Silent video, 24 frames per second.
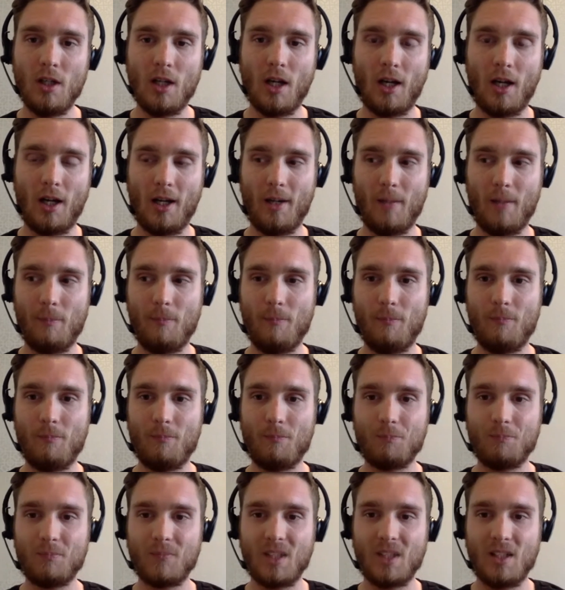Um,
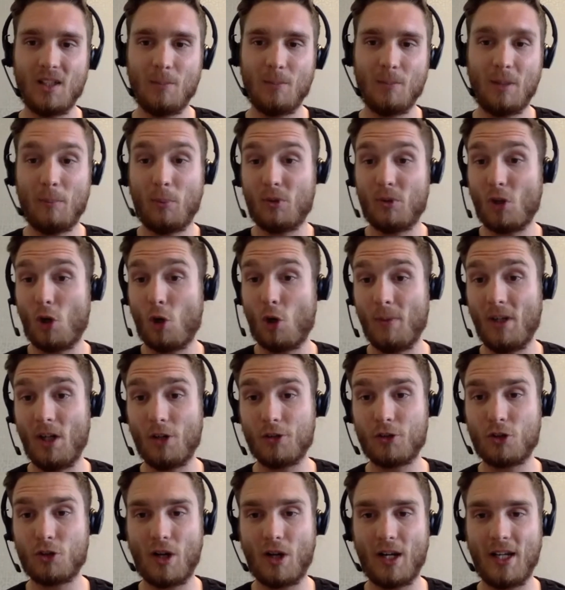people told me I was
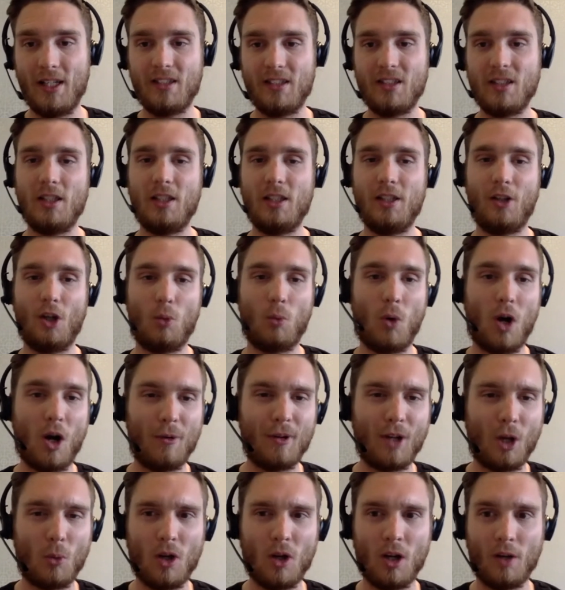crazy, you know, why would
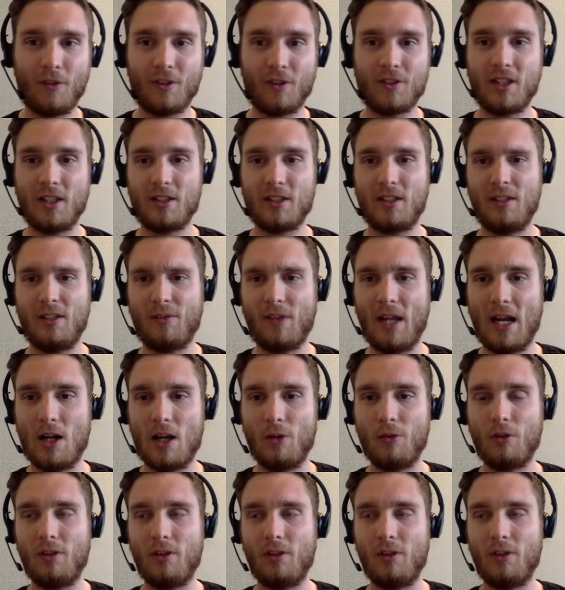I work for 16,000?